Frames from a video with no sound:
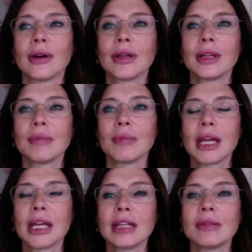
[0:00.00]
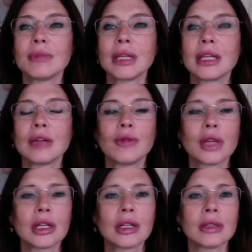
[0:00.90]
It made me
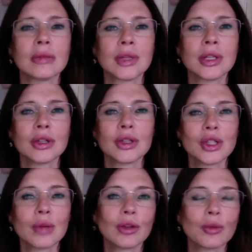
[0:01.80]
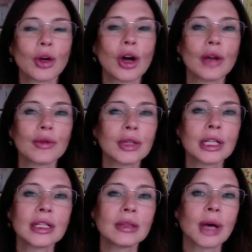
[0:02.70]
feel so much more
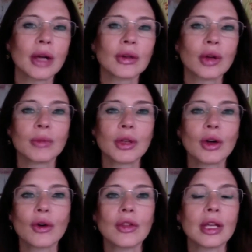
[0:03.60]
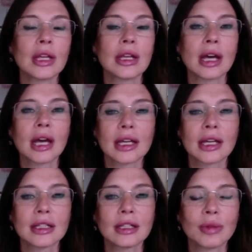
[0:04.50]
confident about crypto than
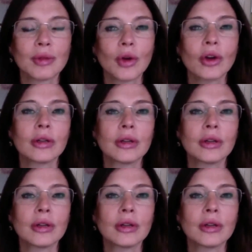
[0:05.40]
I did before.